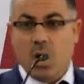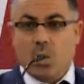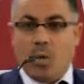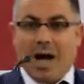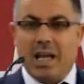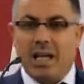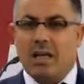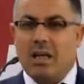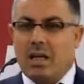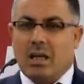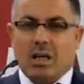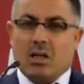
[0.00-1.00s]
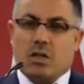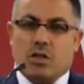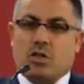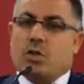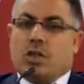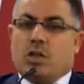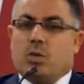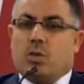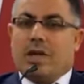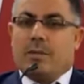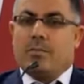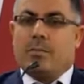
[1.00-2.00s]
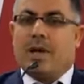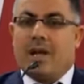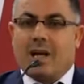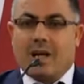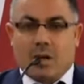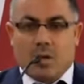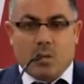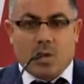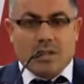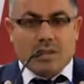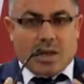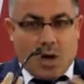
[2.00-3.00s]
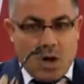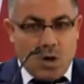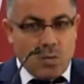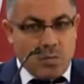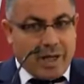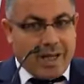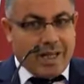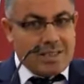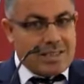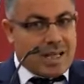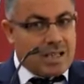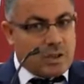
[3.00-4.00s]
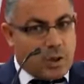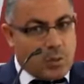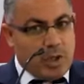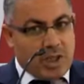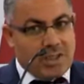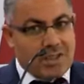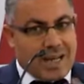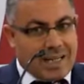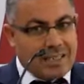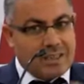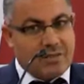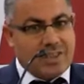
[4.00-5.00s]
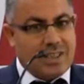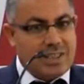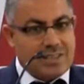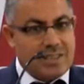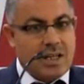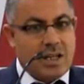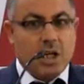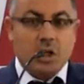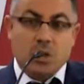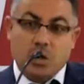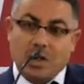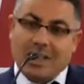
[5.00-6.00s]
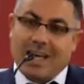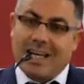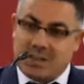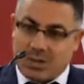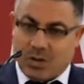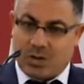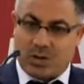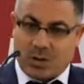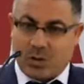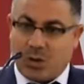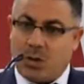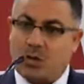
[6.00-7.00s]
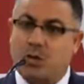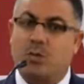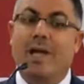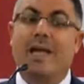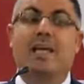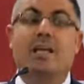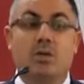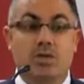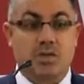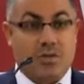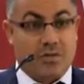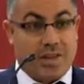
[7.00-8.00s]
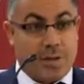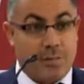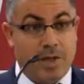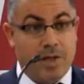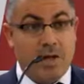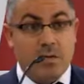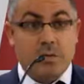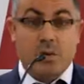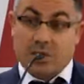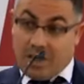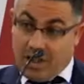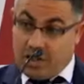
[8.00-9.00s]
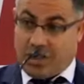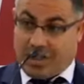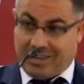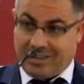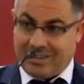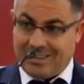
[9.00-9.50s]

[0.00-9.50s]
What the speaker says: Why shouldn't we bring what home is and community activities to class also, or to make use of them for teaching?